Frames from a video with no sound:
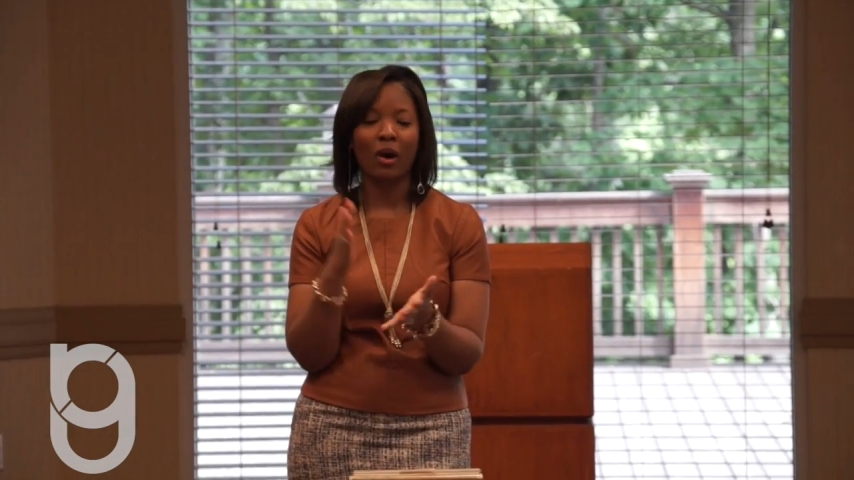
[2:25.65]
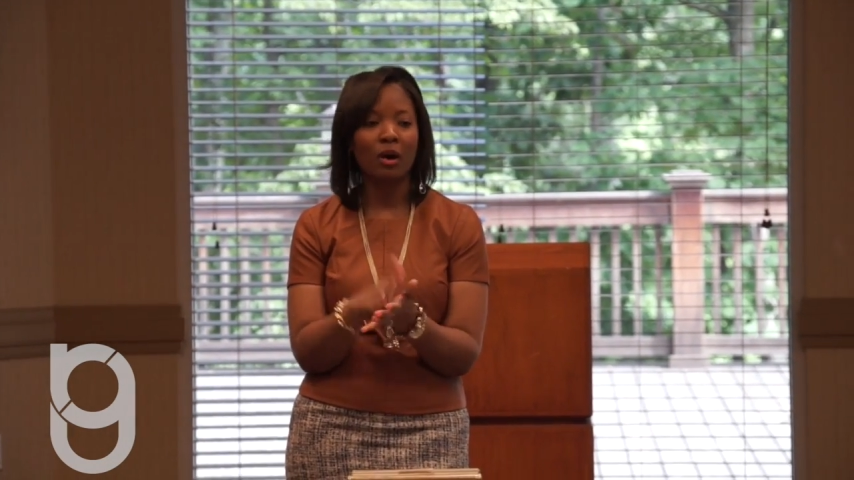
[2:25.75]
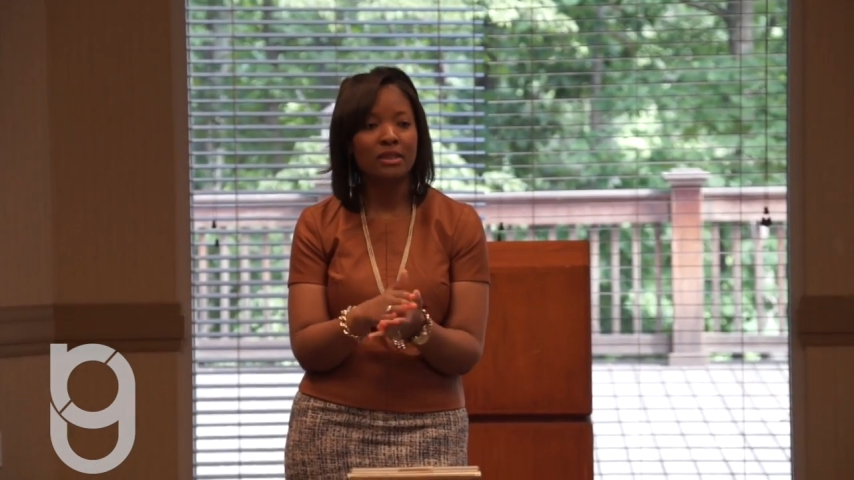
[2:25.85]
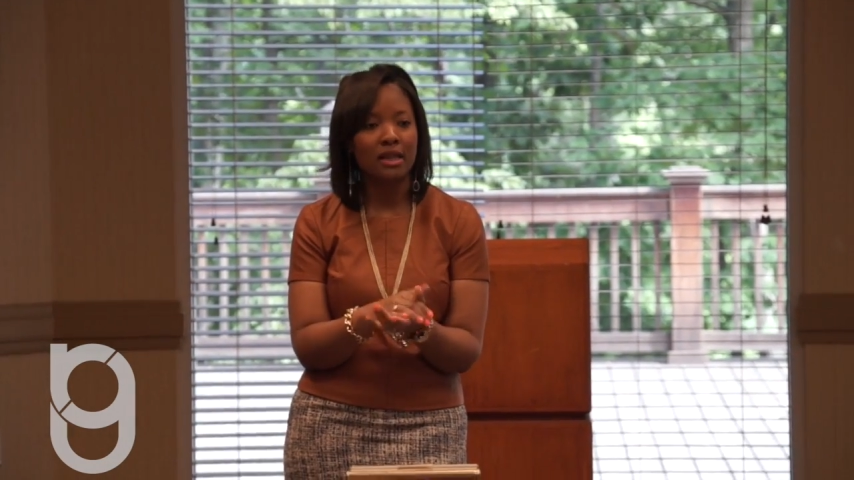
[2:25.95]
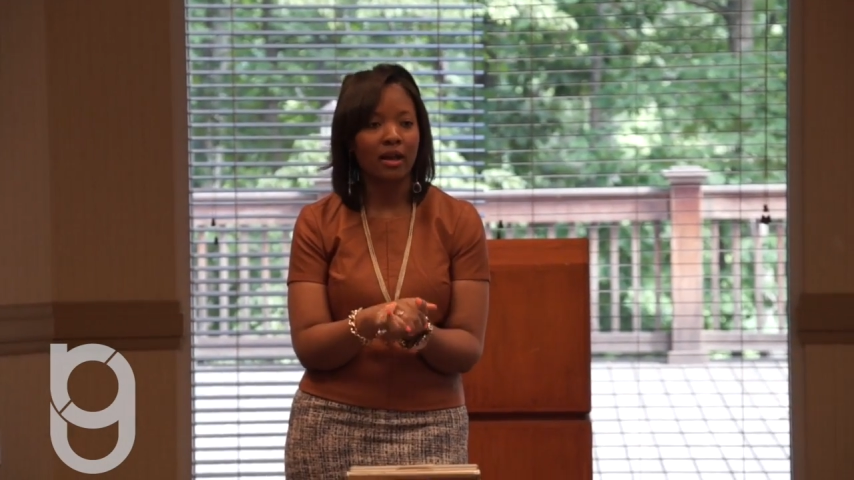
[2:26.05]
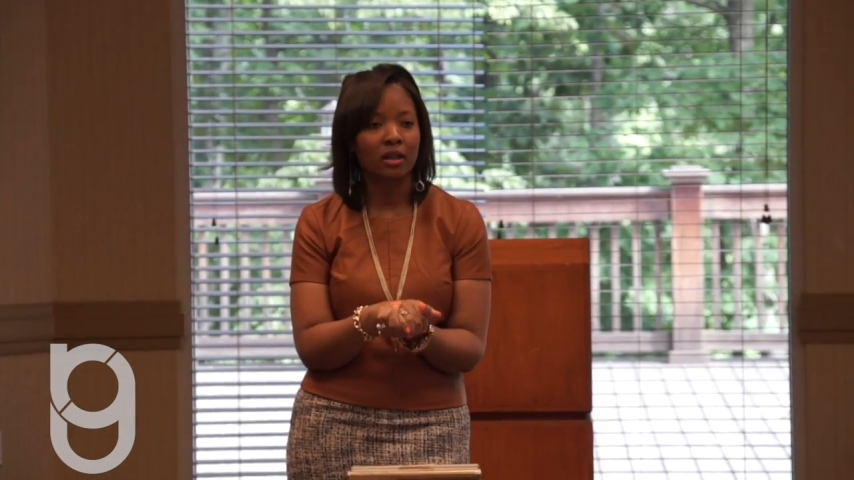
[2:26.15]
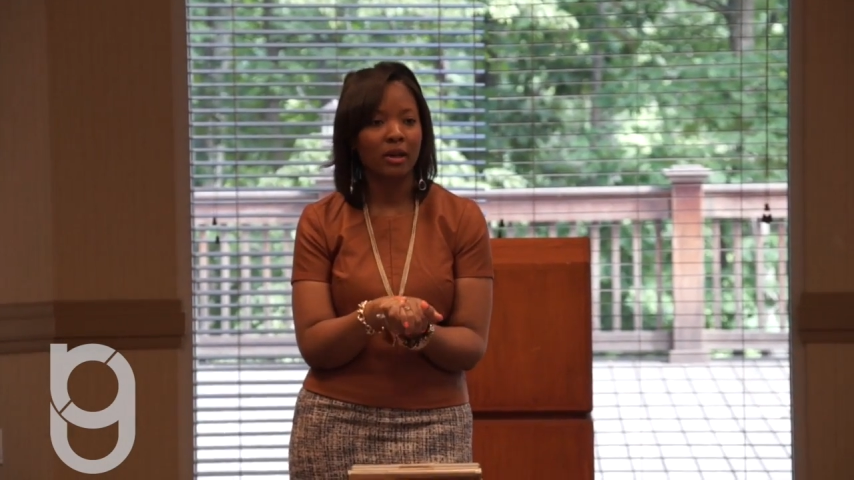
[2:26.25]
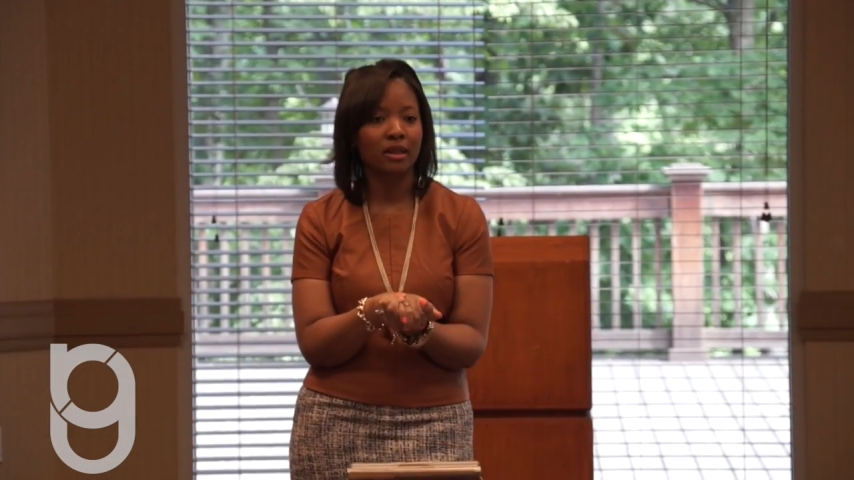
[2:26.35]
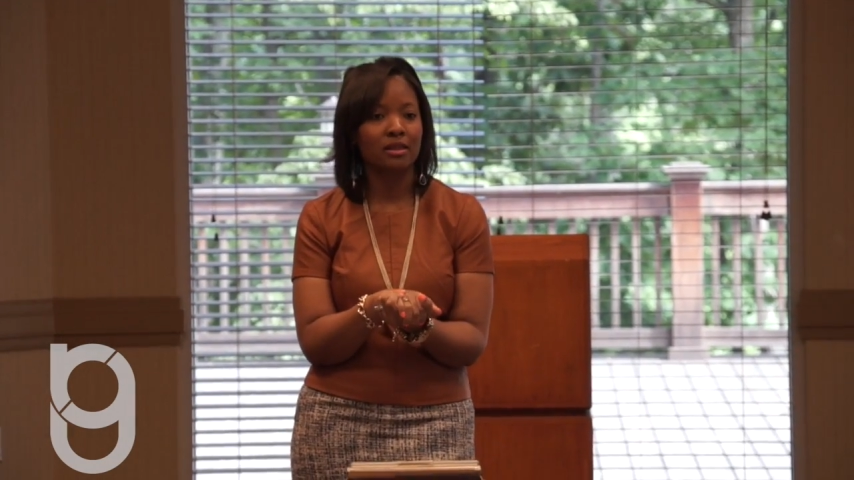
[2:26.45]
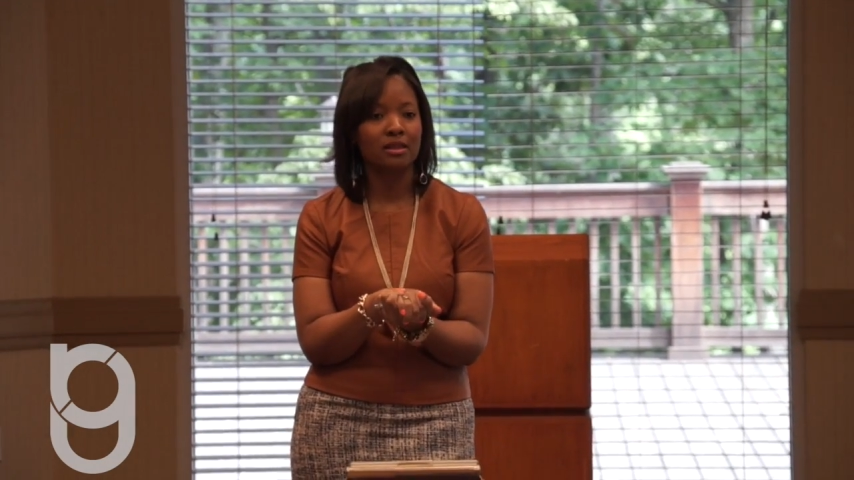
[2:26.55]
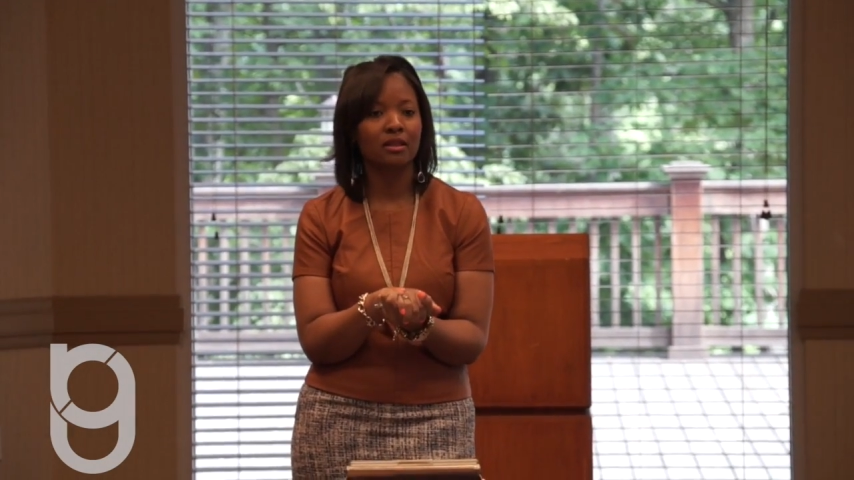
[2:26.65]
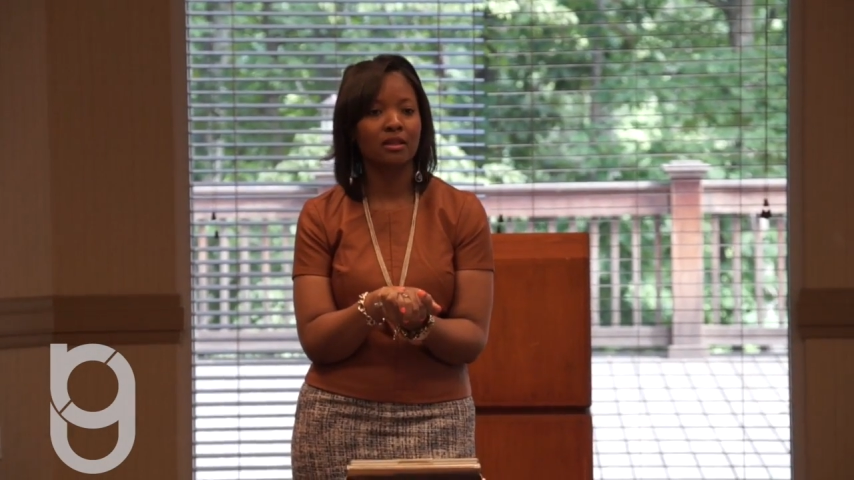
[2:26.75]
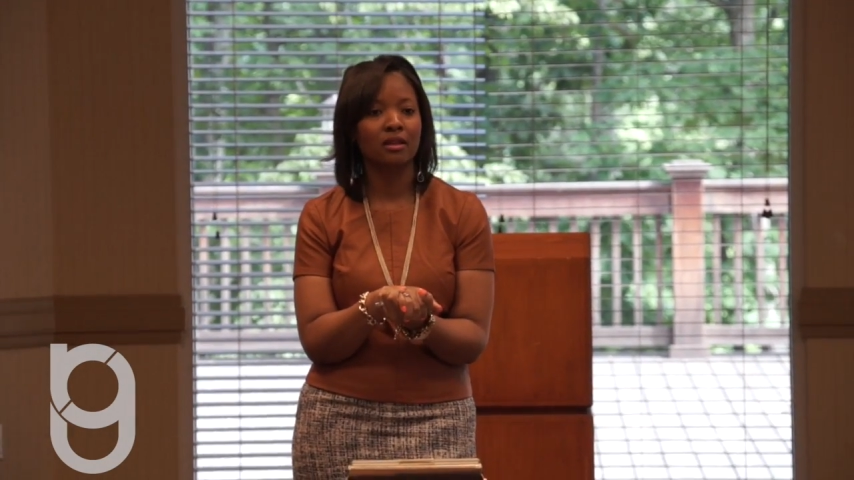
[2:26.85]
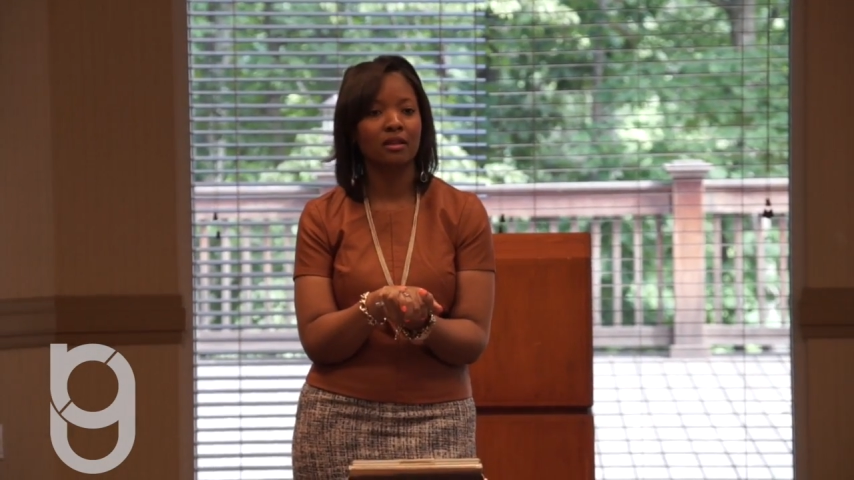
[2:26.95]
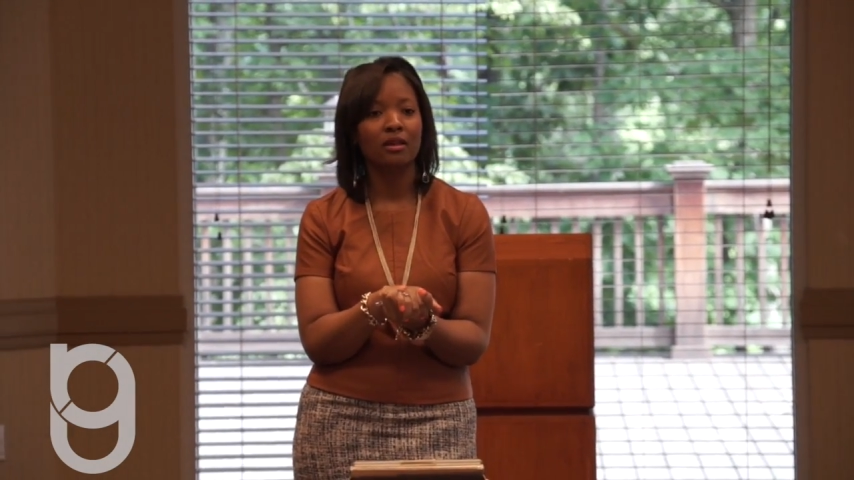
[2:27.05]
why are we talking about this
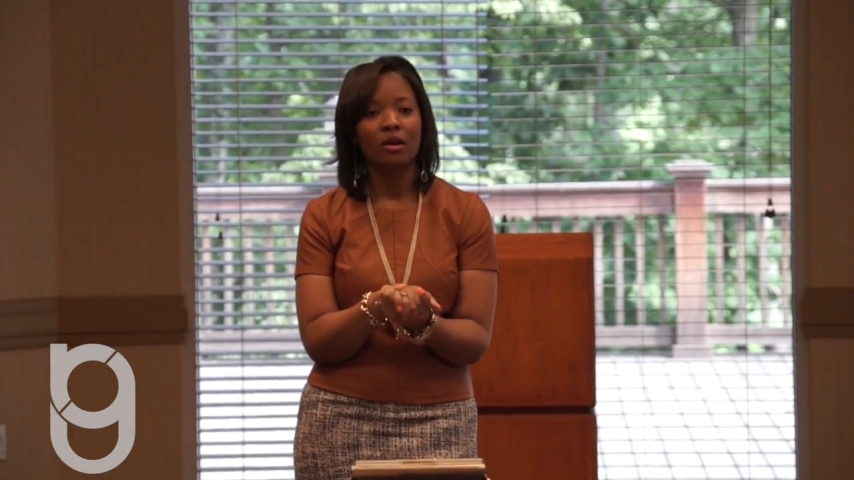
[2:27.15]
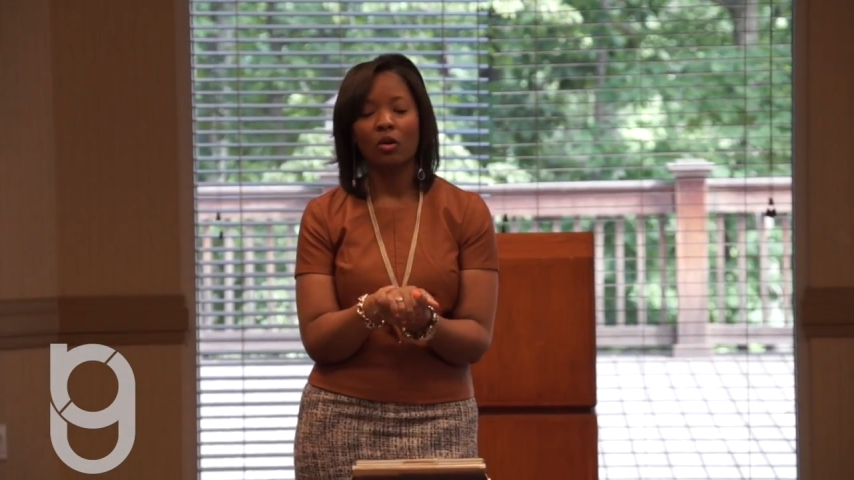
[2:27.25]
again?